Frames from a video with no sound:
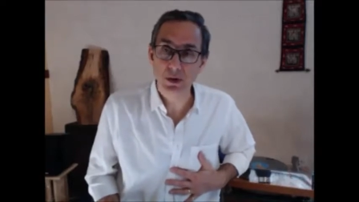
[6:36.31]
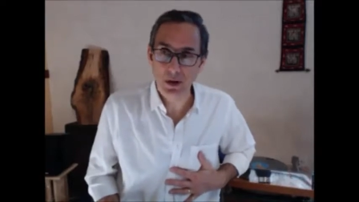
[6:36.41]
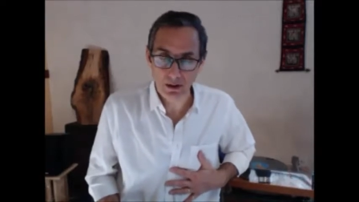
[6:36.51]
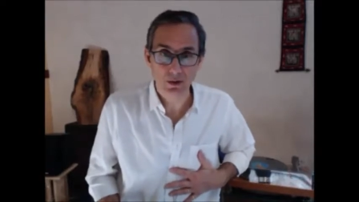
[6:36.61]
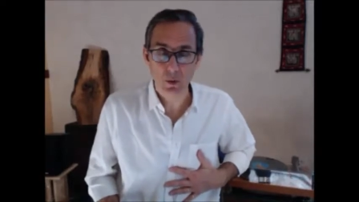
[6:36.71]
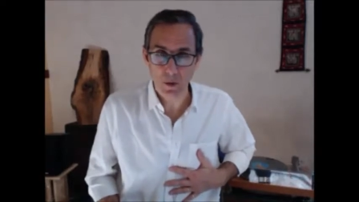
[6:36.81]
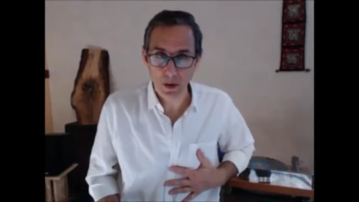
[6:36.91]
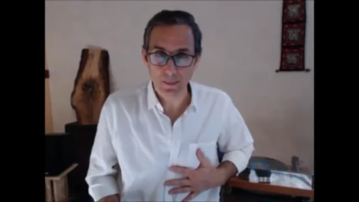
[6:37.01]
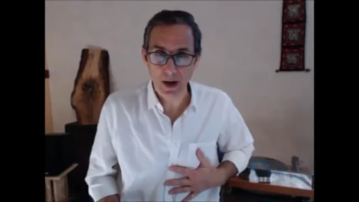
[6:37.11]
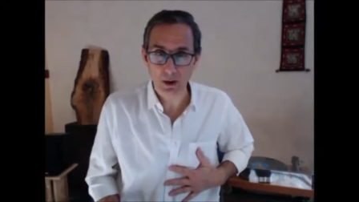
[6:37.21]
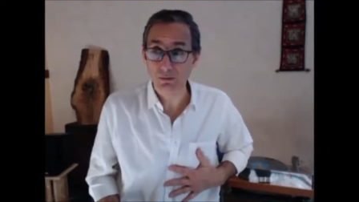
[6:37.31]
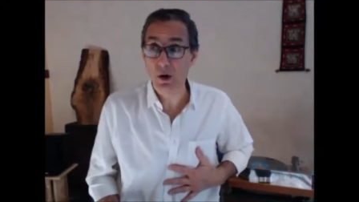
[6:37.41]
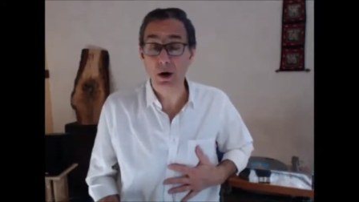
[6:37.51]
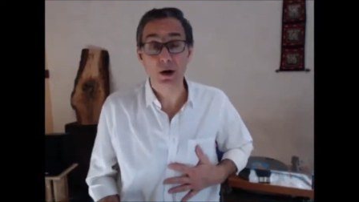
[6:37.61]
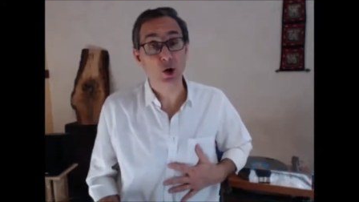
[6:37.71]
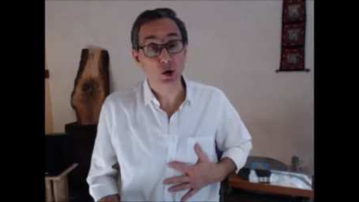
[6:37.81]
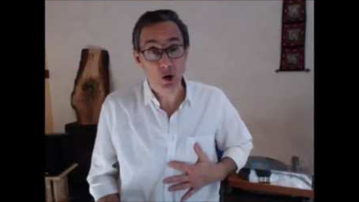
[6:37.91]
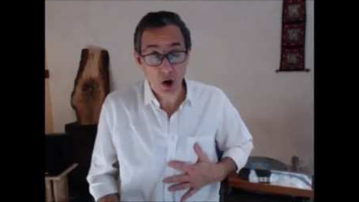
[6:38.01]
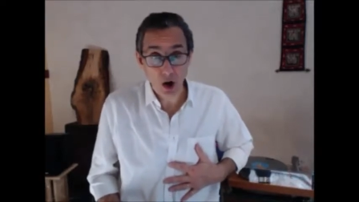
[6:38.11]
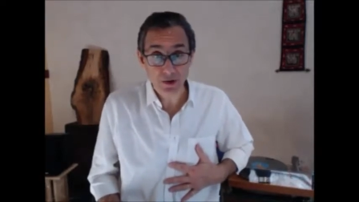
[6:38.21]
nothing to worry about regarding your
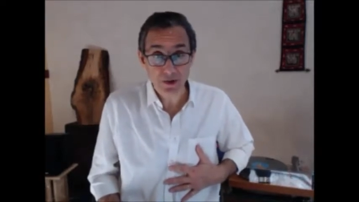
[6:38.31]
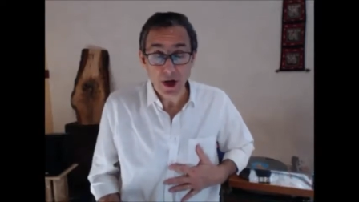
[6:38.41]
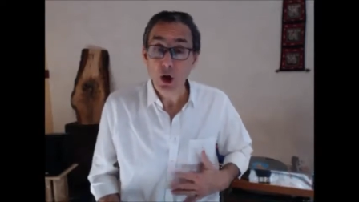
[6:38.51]
heart.